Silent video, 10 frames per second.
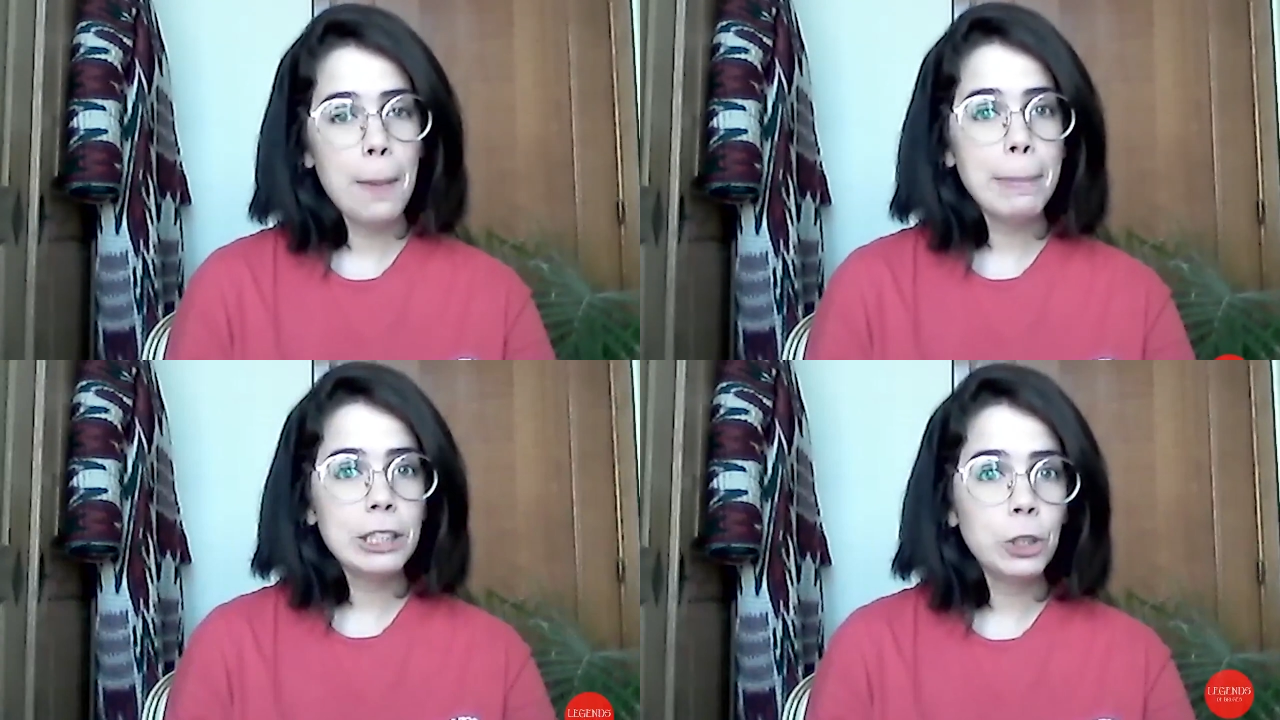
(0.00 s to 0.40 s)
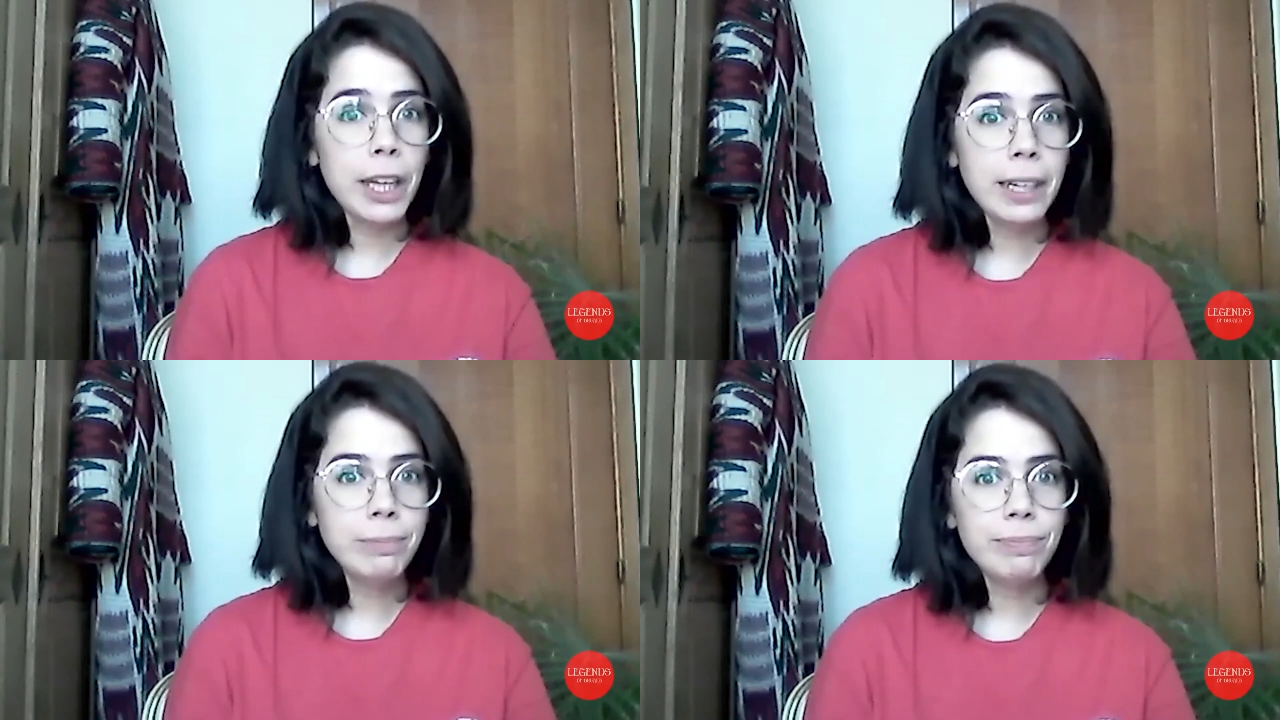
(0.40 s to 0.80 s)
But
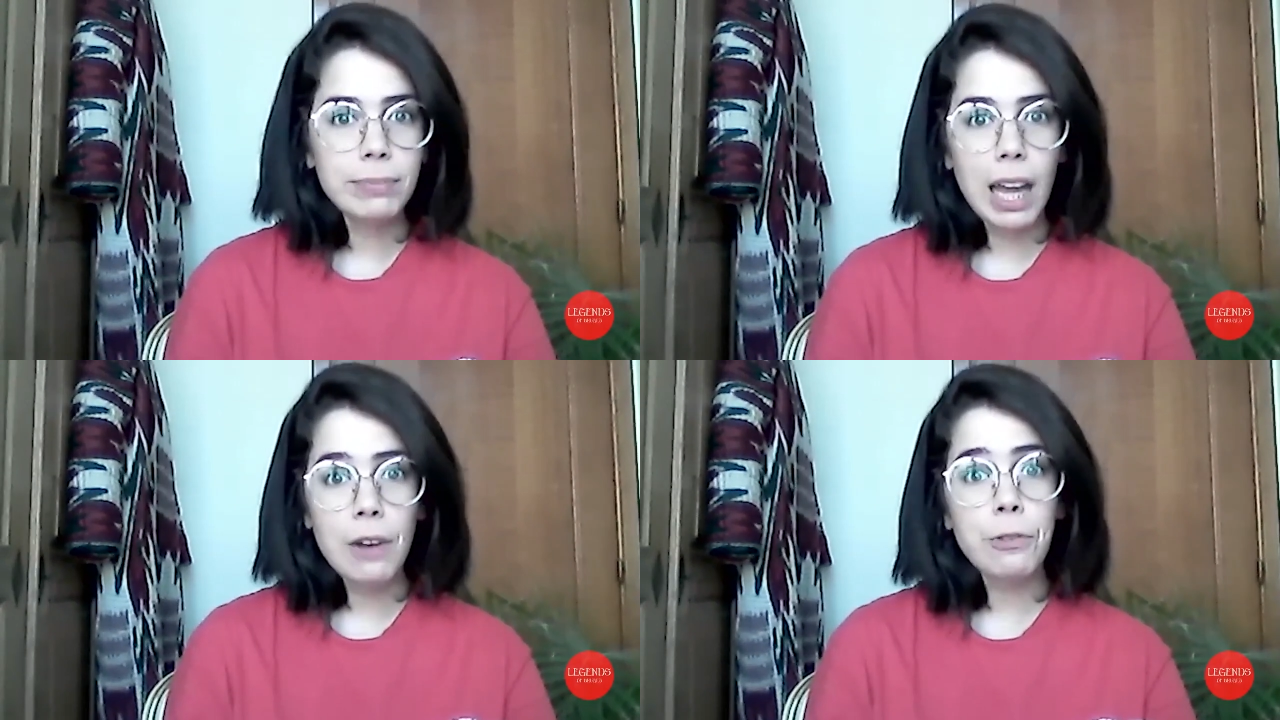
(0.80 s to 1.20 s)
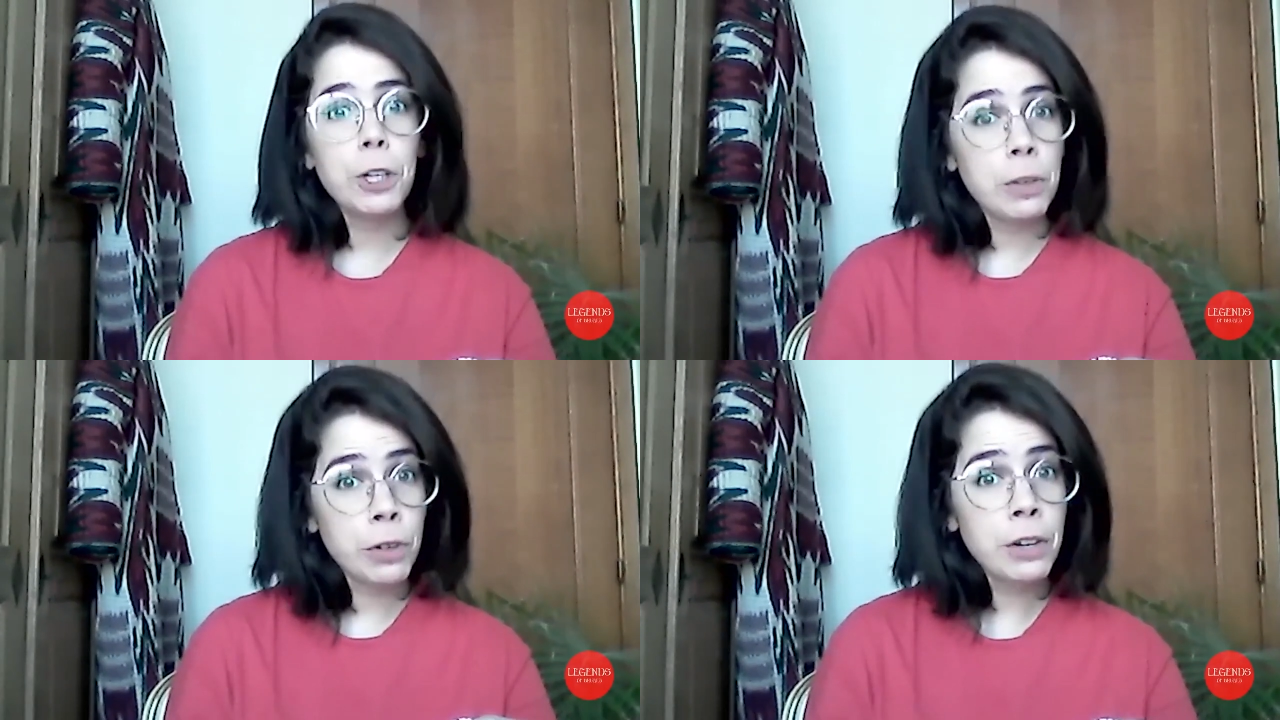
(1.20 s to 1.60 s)
today, and
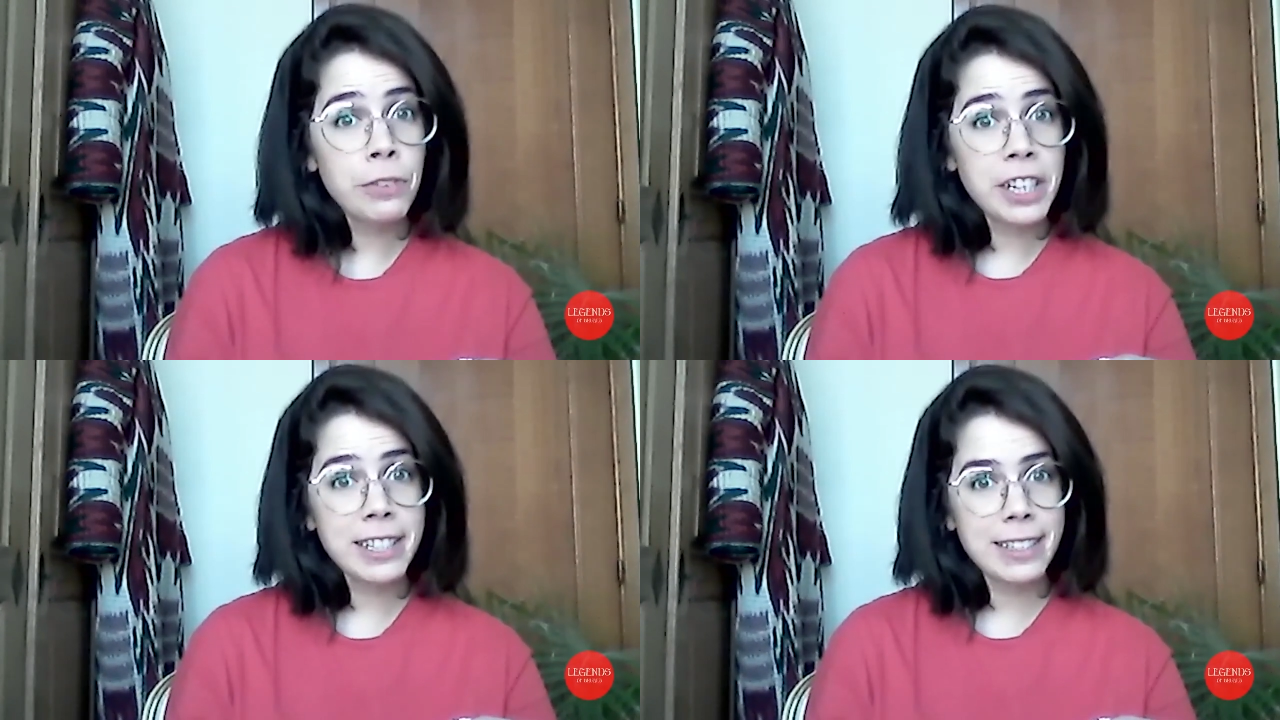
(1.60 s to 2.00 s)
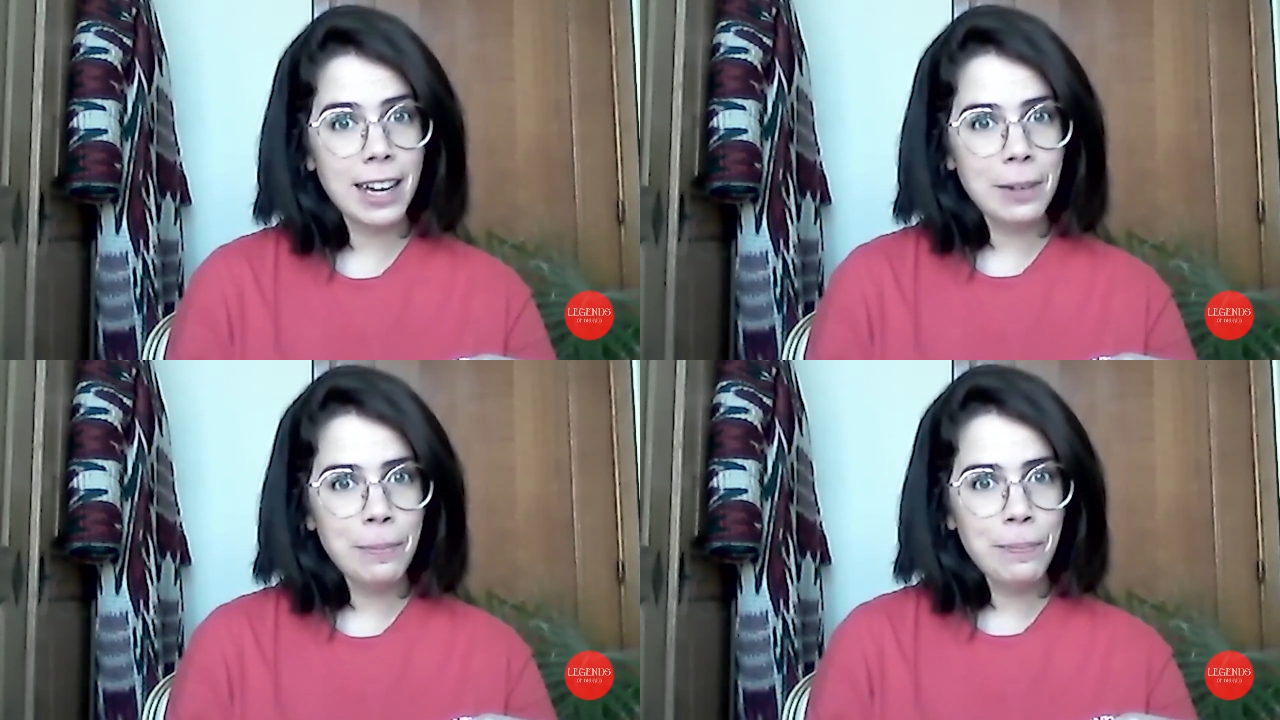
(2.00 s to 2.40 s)
for the very first
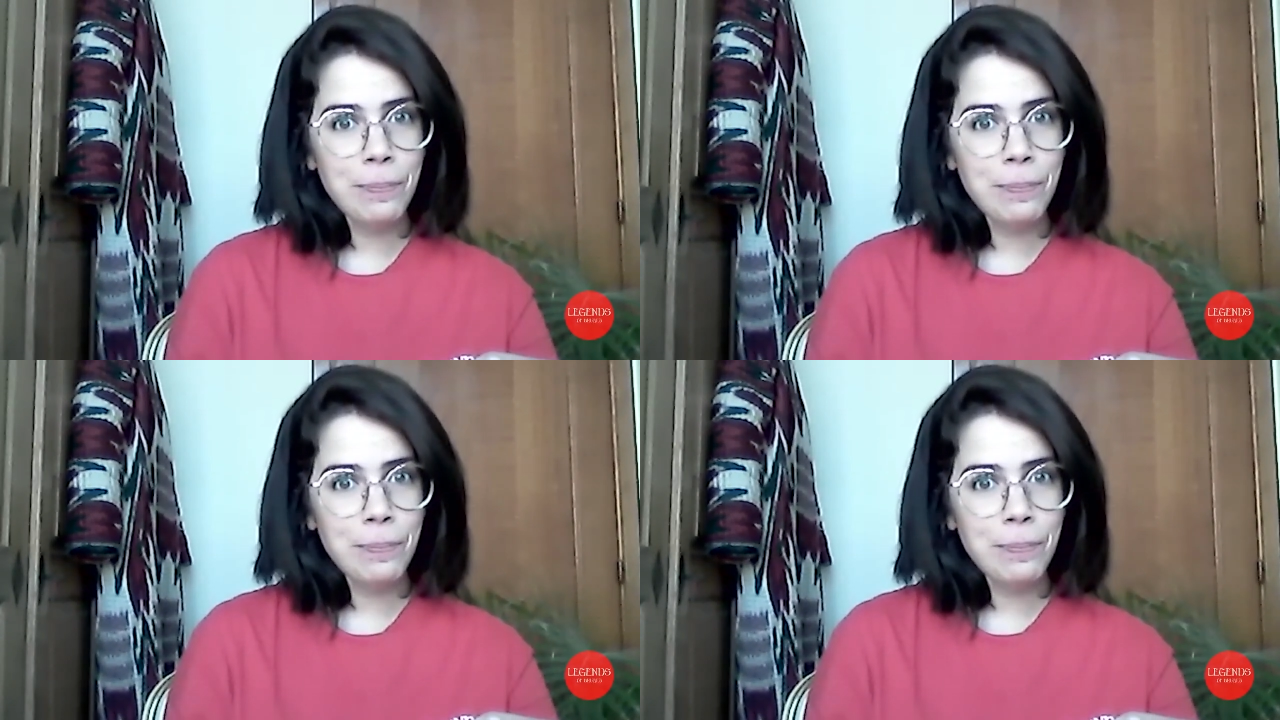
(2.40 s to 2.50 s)
time,